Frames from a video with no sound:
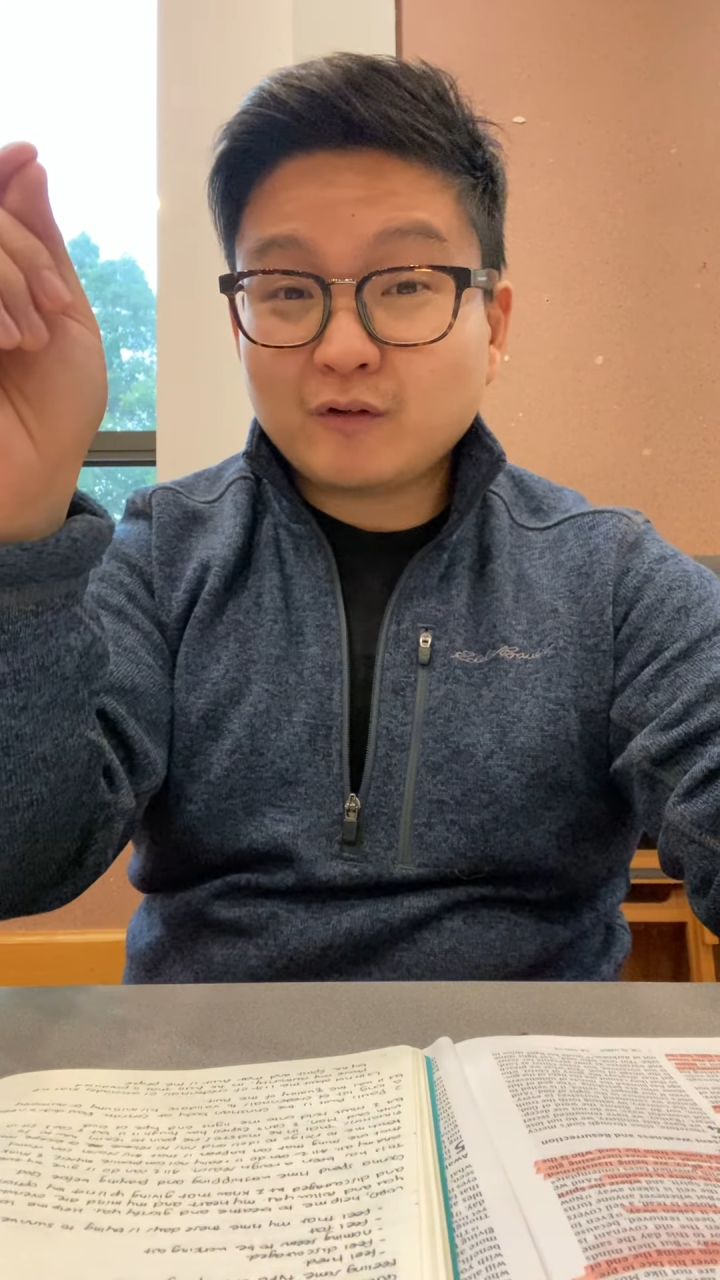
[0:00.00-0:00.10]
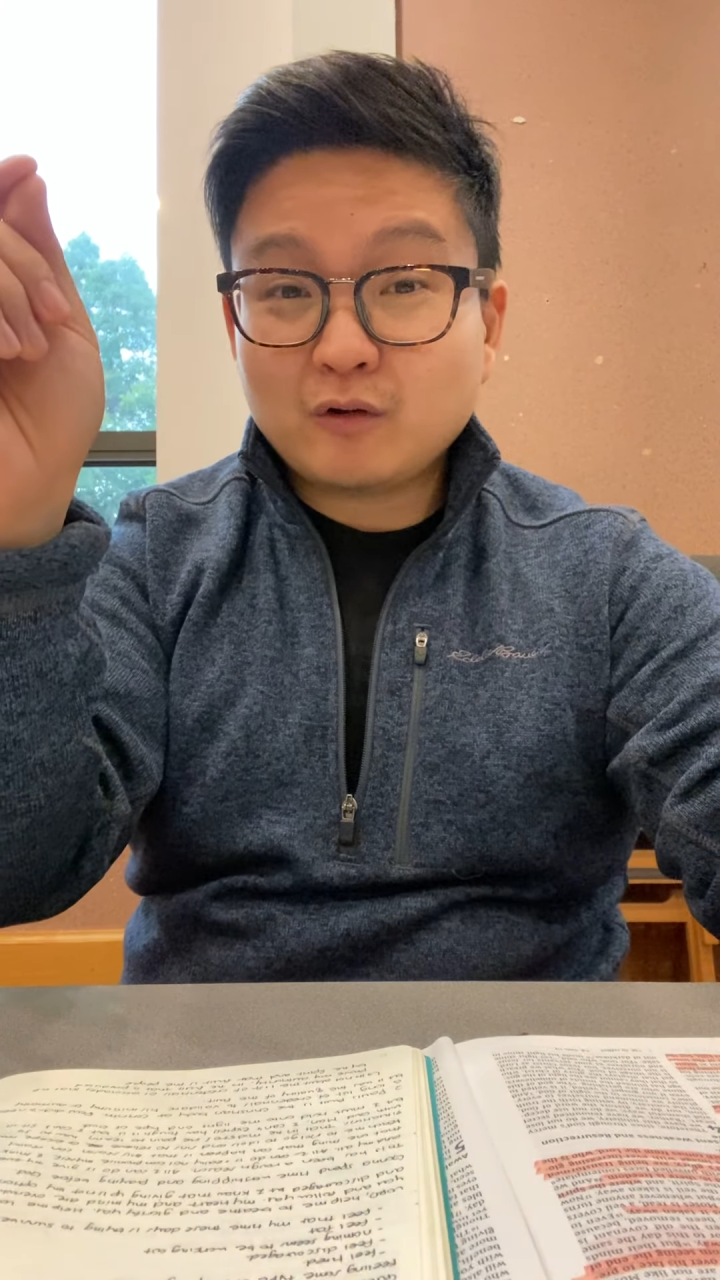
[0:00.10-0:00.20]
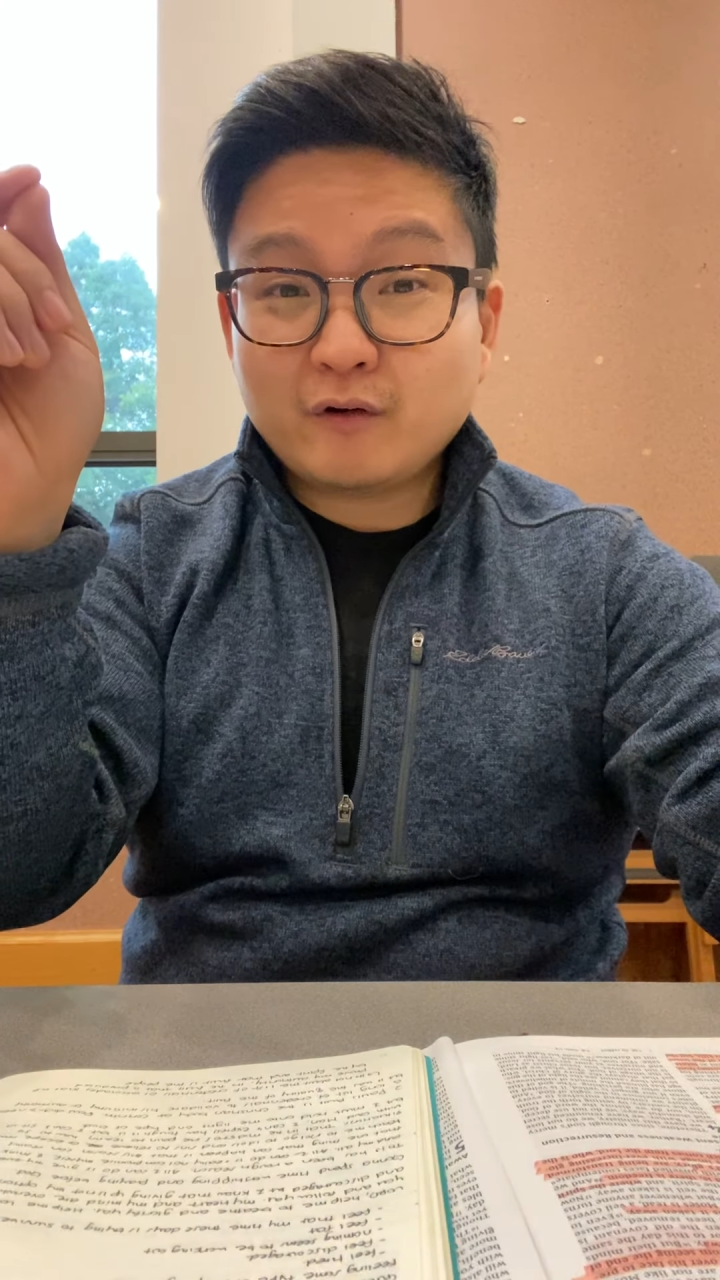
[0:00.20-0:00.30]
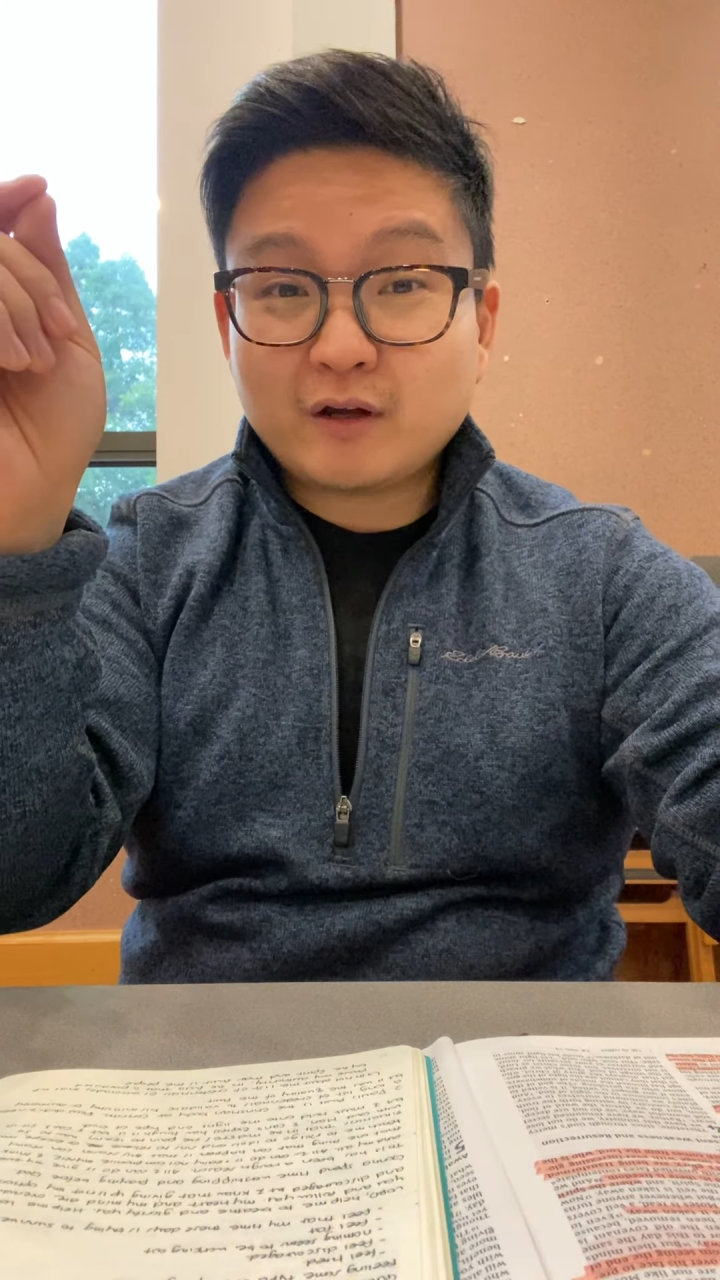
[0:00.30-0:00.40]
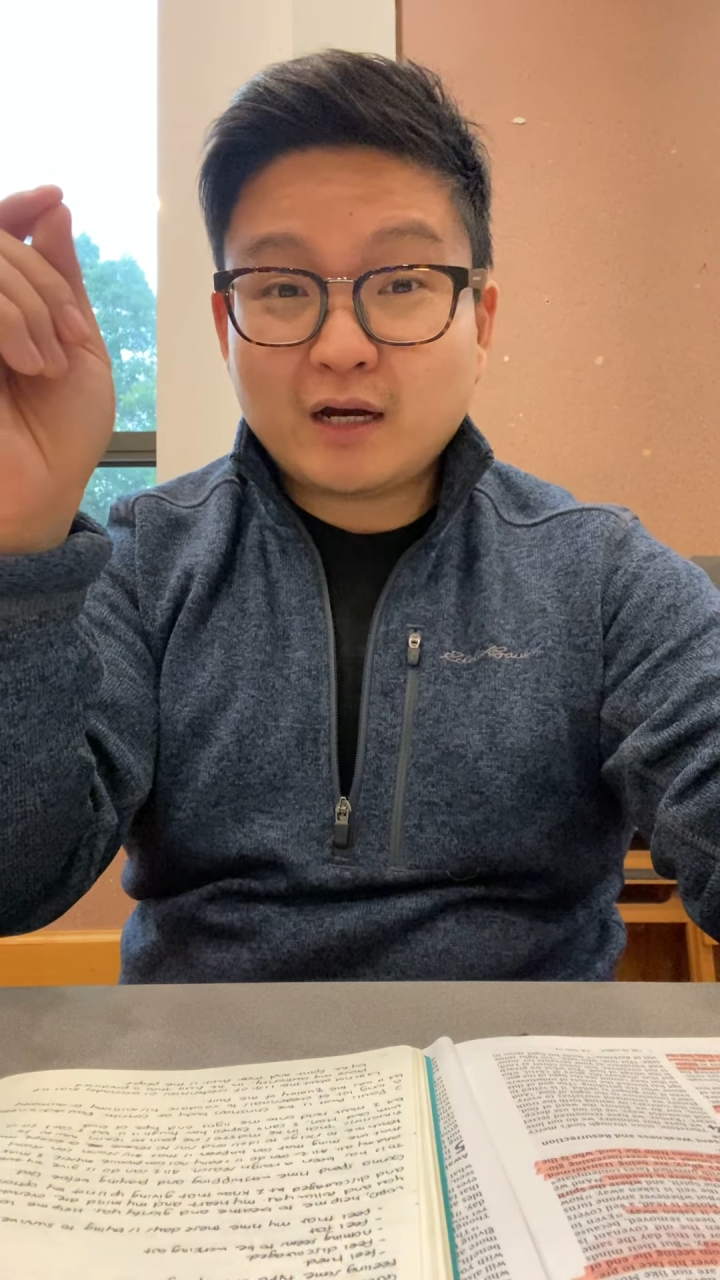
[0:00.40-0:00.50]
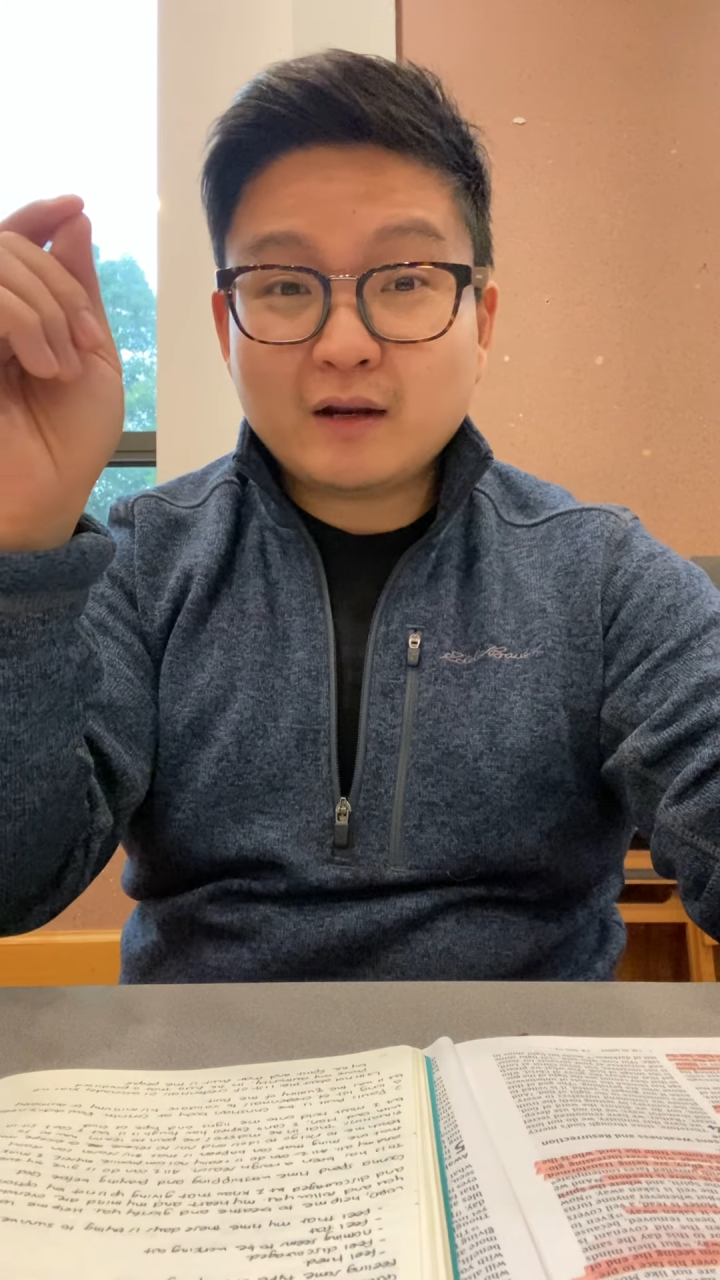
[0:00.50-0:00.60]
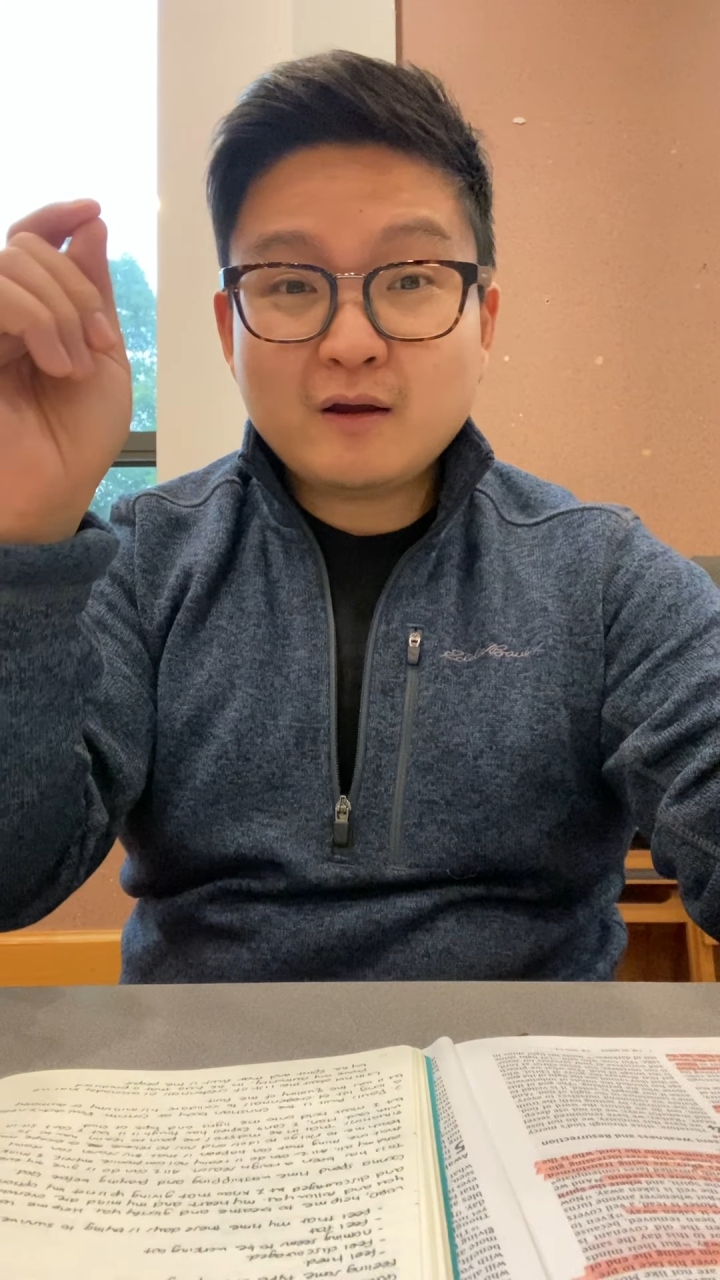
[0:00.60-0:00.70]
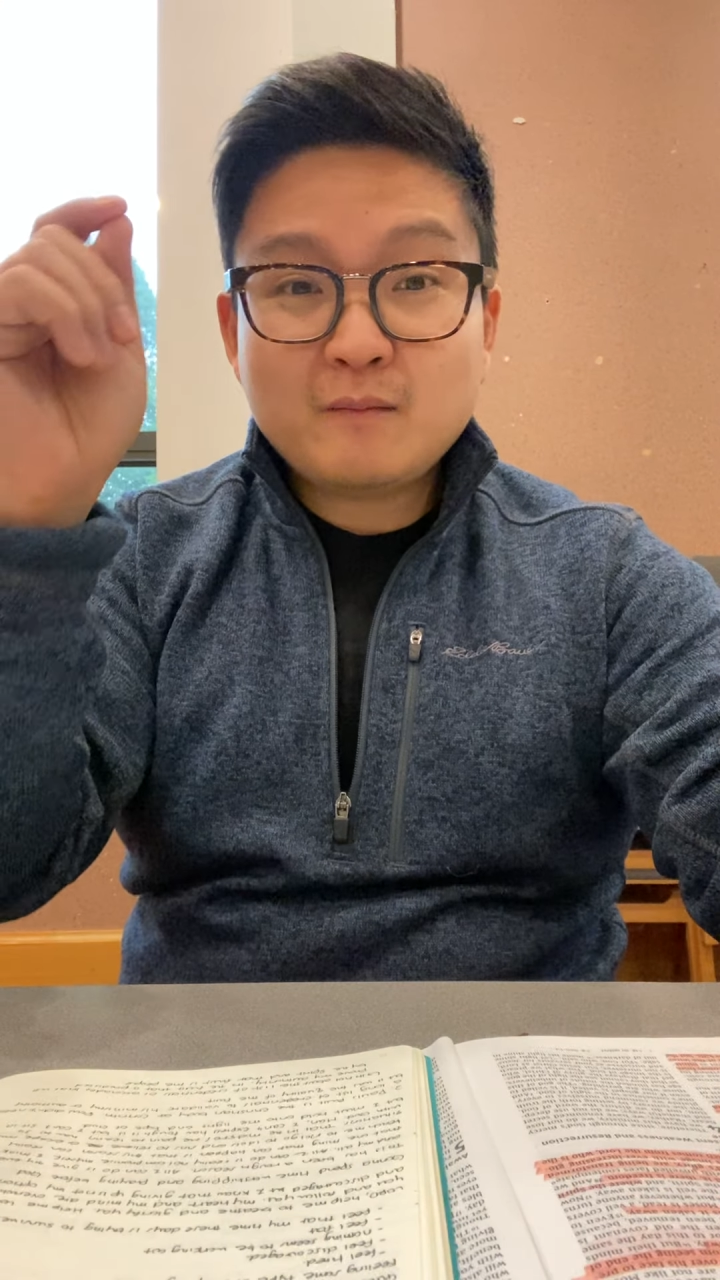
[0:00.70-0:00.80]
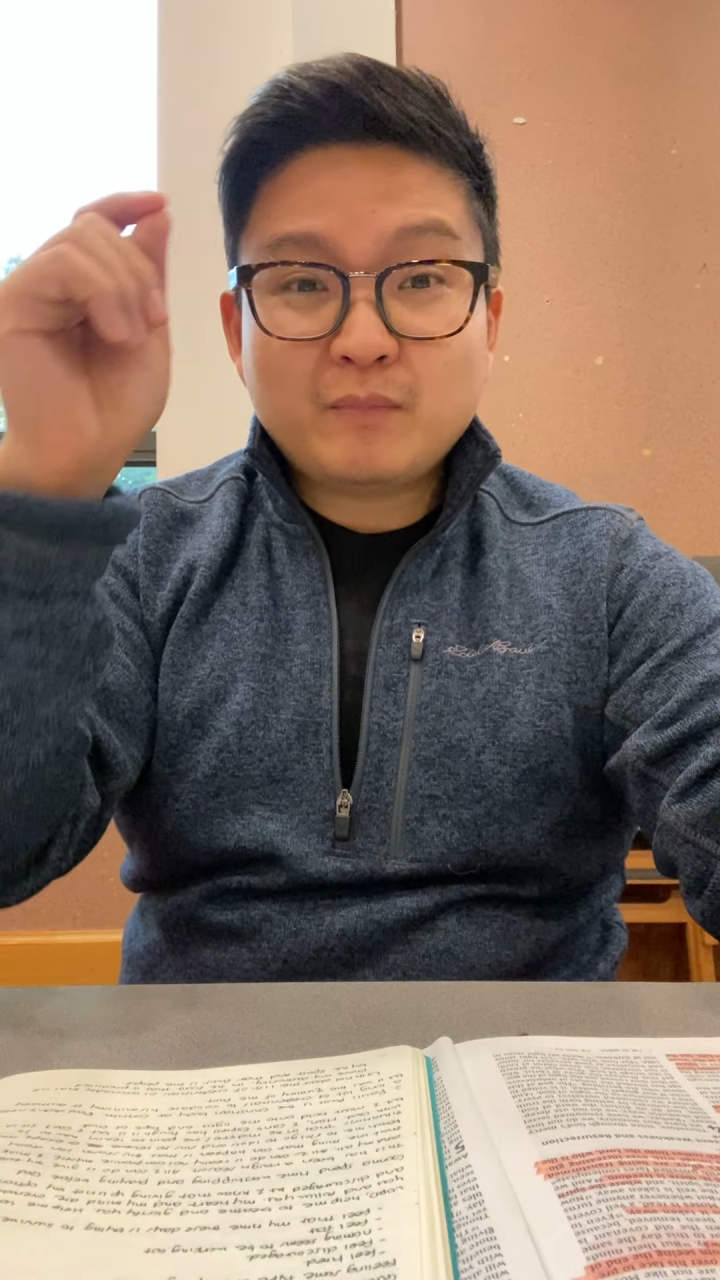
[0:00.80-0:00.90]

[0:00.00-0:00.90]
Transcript: glory of God,